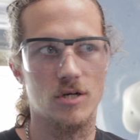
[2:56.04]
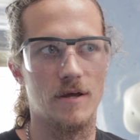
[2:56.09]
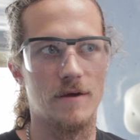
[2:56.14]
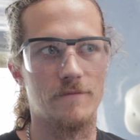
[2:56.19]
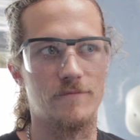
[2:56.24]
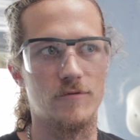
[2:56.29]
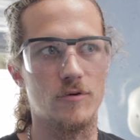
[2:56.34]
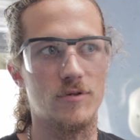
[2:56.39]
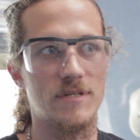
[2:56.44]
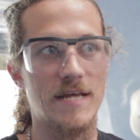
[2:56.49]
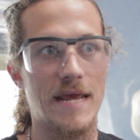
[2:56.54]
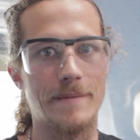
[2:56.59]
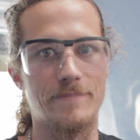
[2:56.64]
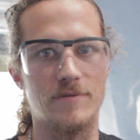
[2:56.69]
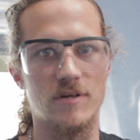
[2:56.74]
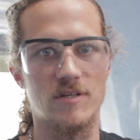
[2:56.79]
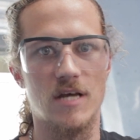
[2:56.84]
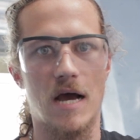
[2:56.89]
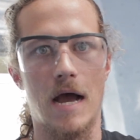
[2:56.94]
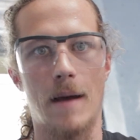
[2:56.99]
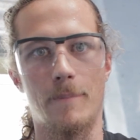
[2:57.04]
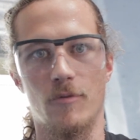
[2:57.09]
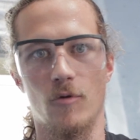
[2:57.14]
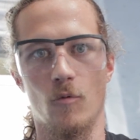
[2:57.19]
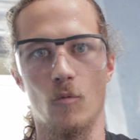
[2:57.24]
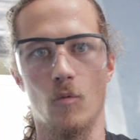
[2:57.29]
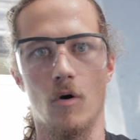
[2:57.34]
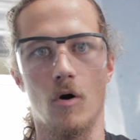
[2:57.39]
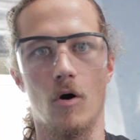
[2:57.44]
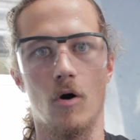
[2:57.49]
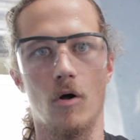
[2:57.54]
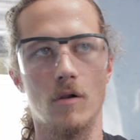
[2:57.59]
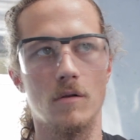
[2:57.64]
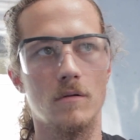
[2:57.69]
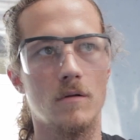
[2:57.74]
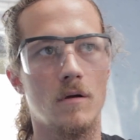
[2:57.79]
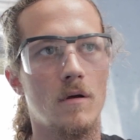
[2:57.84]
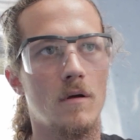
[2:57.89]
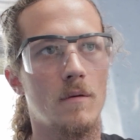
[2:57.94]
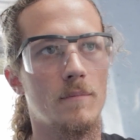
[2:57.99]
if you tape the top of the wall,